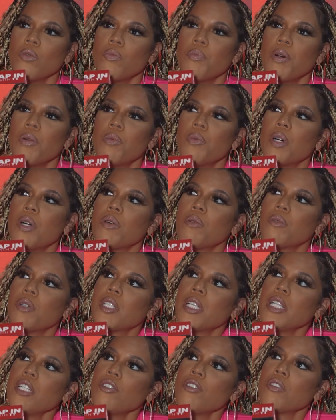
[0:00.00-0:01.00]
But what was
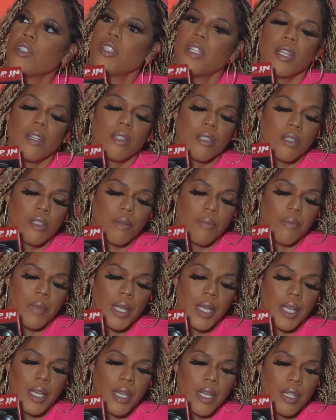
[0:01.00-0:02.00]
interesting to
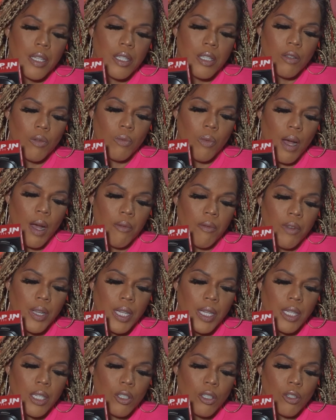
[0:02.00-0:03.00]
me is while
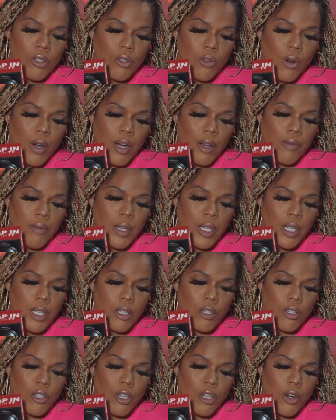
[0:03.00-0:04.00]
reading this story, reading
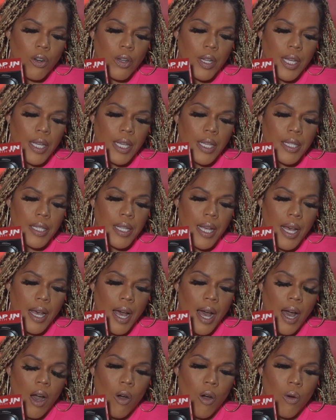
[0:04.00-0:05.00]
your journey, is
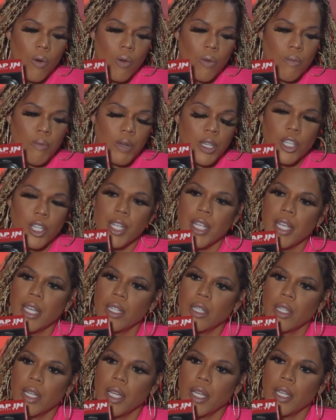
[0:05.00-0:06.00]
how much
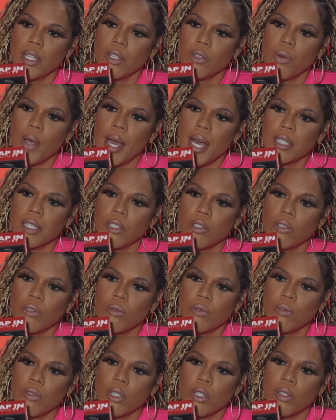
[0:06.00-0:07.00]
healing you had to
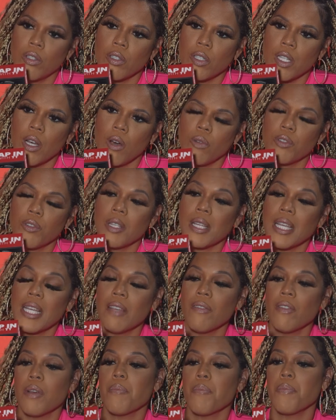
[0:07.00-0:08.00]
do to yourself to
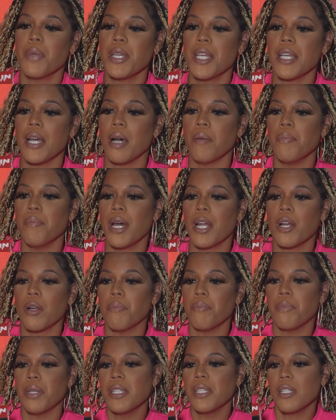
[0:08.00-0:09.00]
even be a better
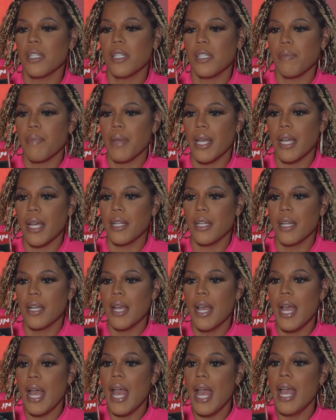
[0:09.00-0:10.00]
businessman.
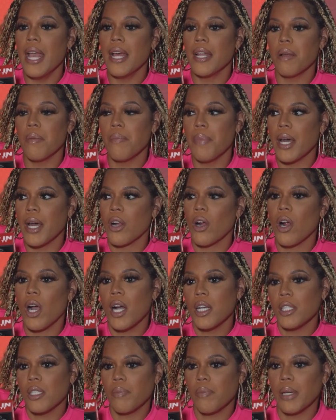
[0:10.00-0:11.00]
Oh, sure. And a better
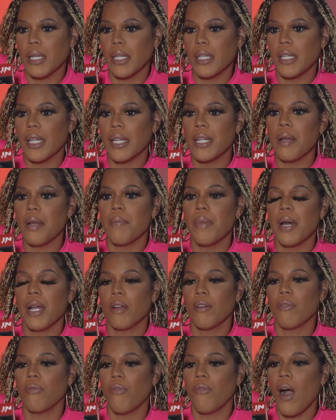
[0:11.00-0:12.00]
husband and a
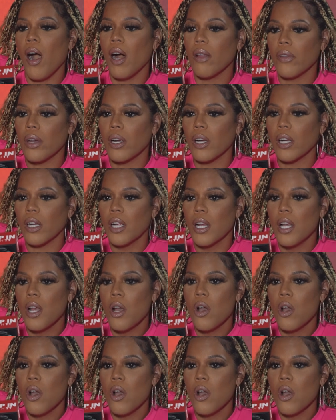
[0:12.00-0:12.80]
better father. Right.